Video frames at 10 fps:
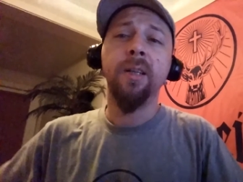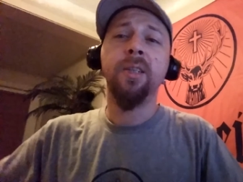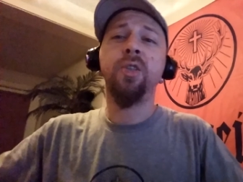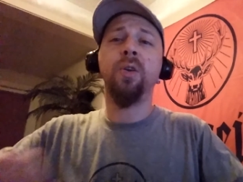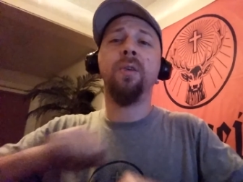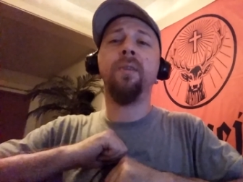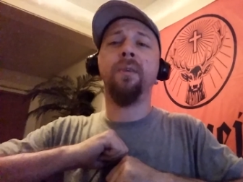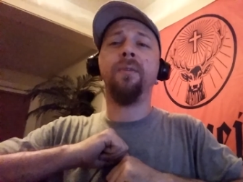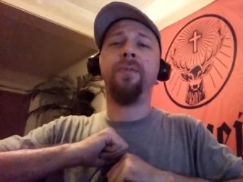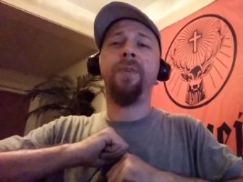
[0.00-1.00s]
It's your
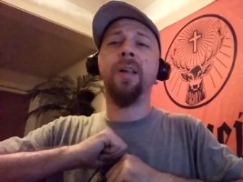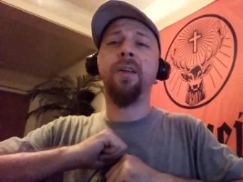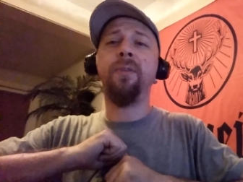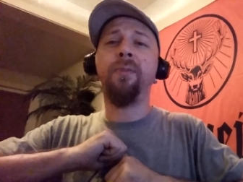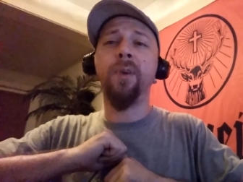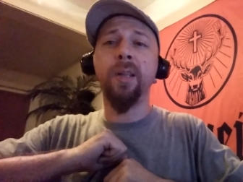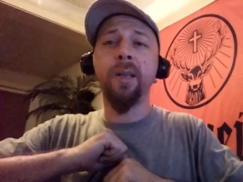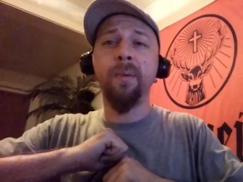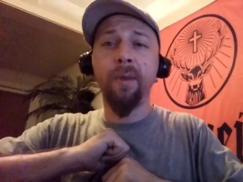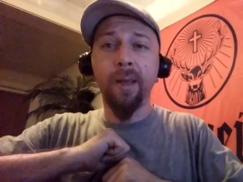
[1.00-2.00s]
fellow
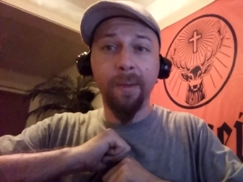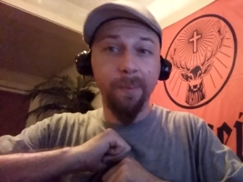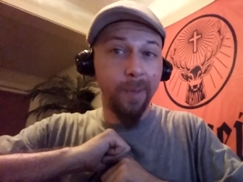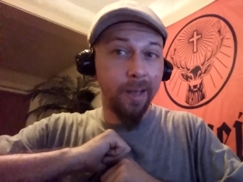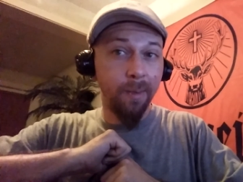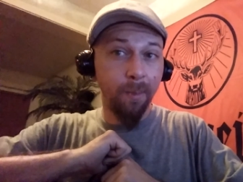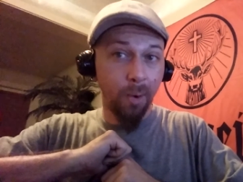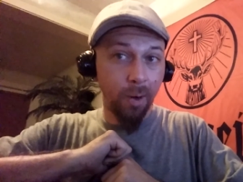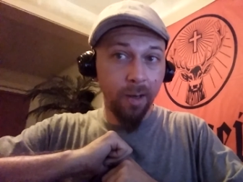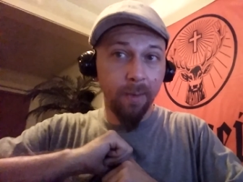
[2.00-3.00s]
friendly admin,
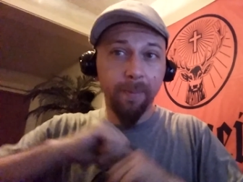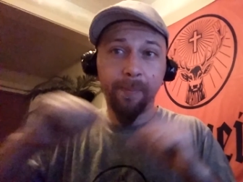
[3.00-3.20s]
Mark.